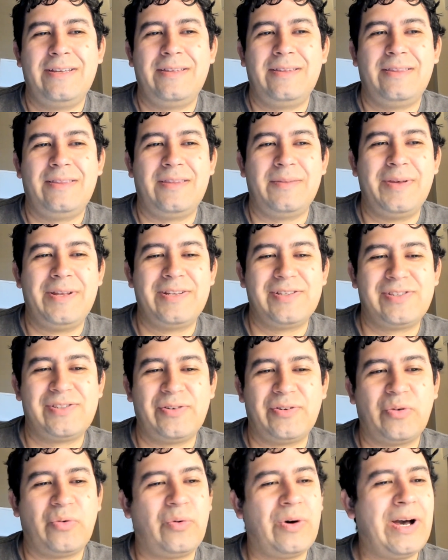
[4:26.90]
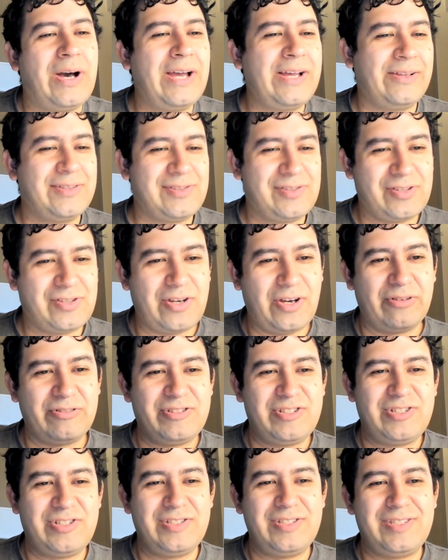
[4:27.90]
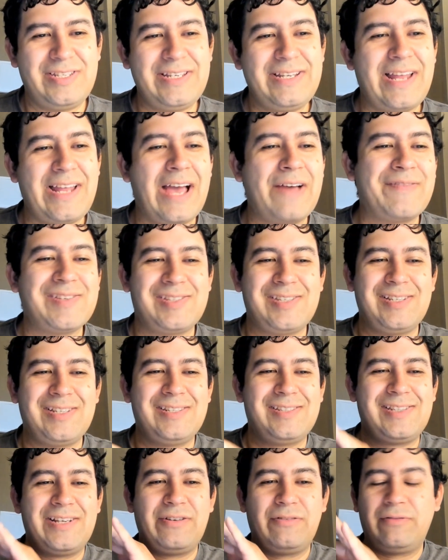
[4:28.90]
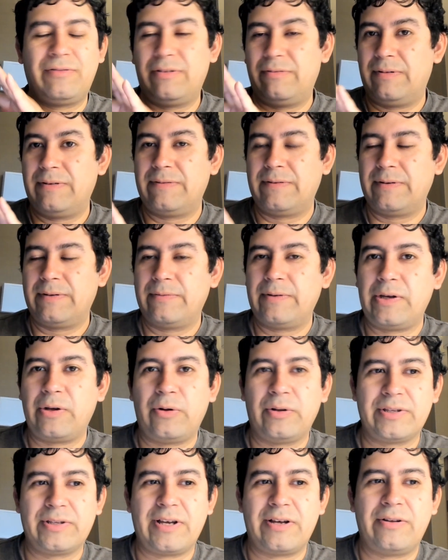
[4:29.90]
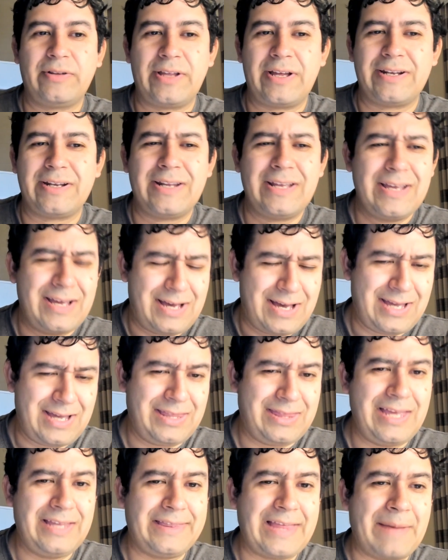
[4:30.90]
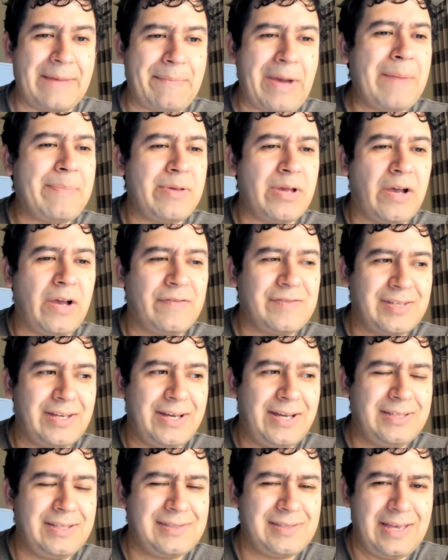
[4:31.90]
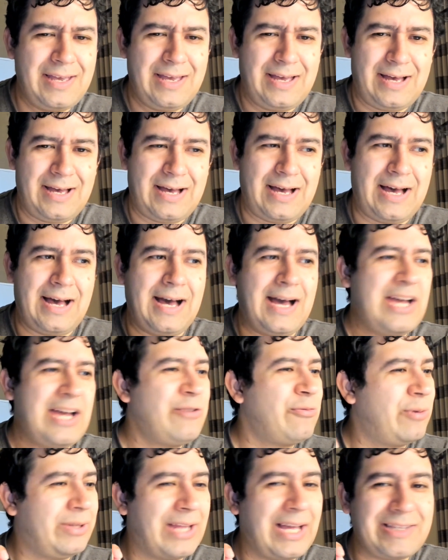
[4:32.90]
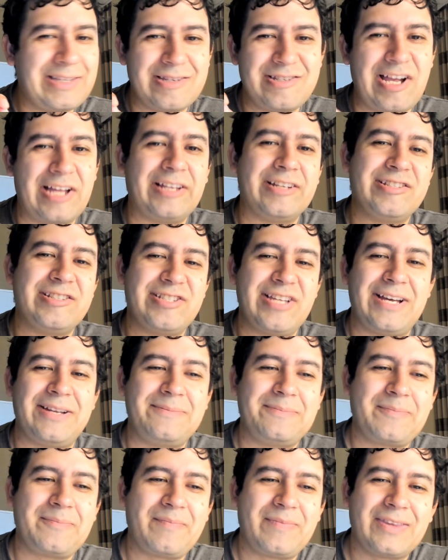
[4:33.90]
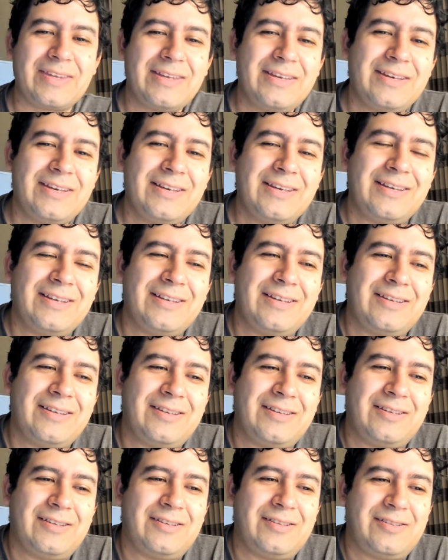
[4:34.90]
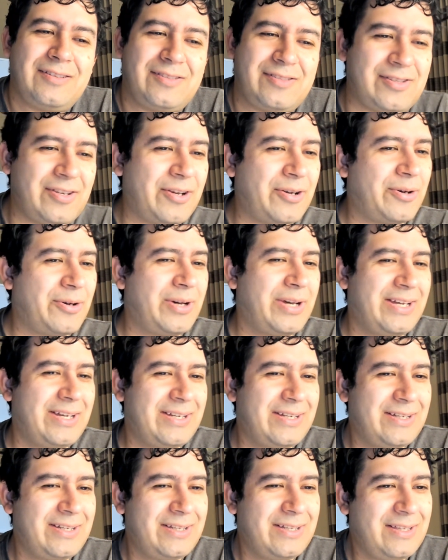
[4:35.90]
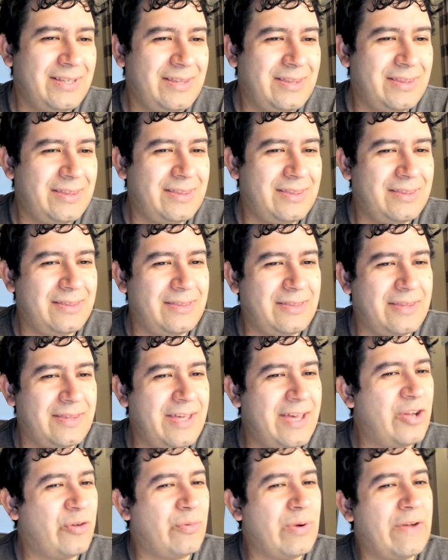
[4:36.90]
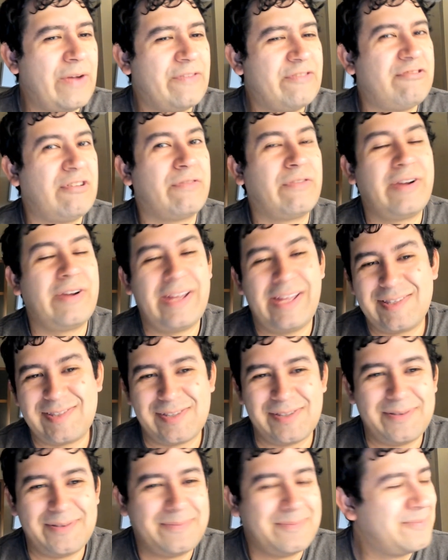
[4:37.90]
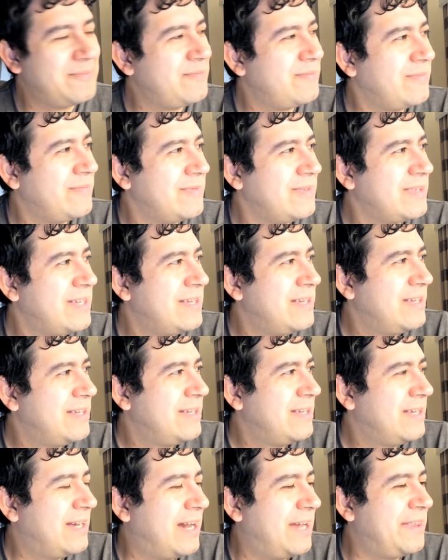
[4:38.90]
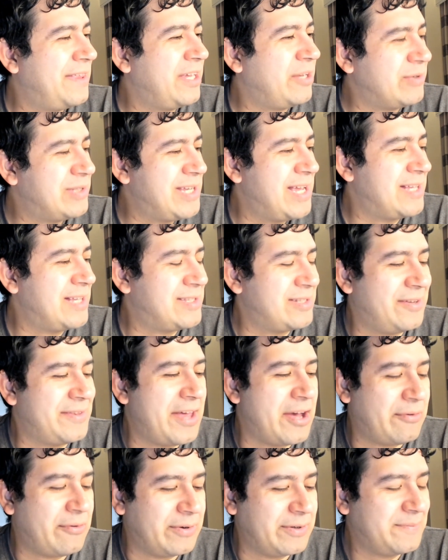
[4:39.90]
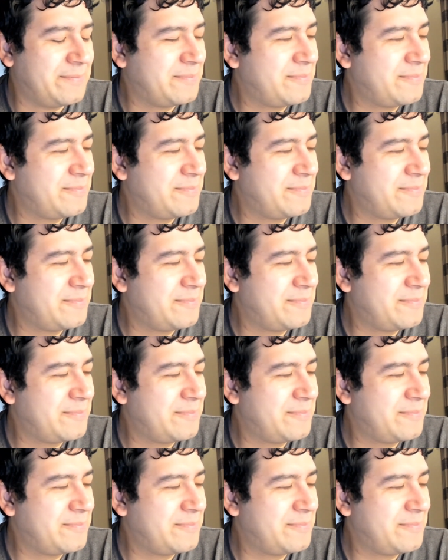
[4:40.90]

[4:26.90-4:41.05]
The Minnesota Wild's coach, Dean Evason, said, wait, hold on. I think that might be offsides. I would like to challenge that. So, the head ref, Trevor Hansen, I think it was Hansen on that one.